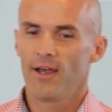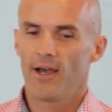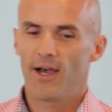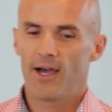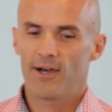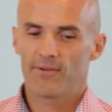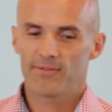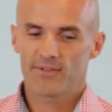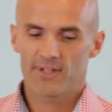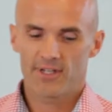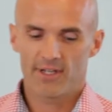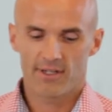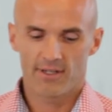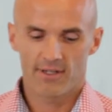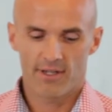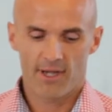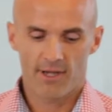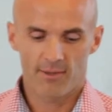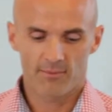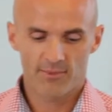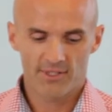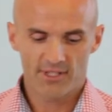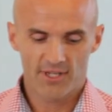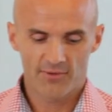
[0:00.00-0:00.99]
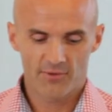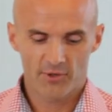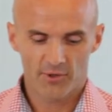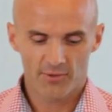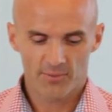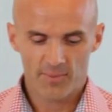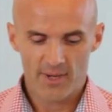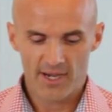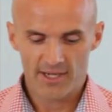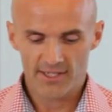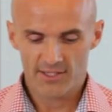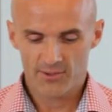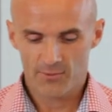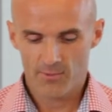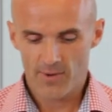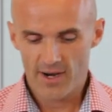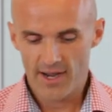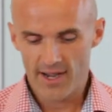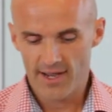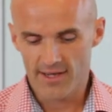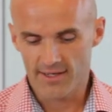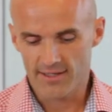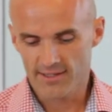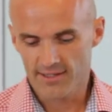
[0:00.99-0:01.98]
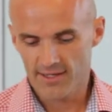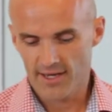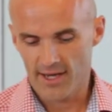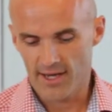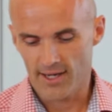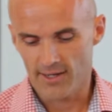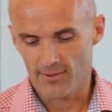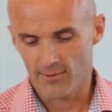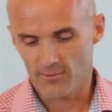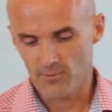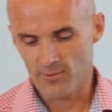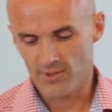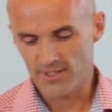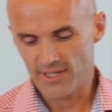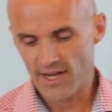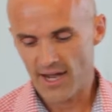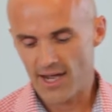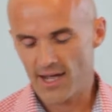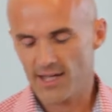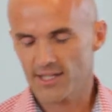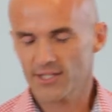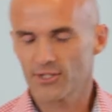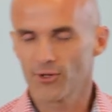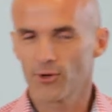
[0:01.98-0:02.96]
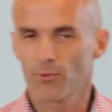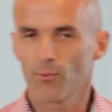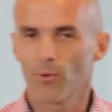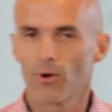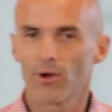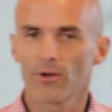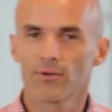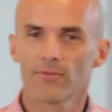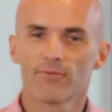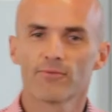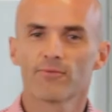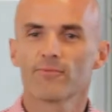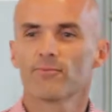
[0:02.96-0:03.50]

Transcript: after um, Steve Jobs passed away and, and was asked, you know, what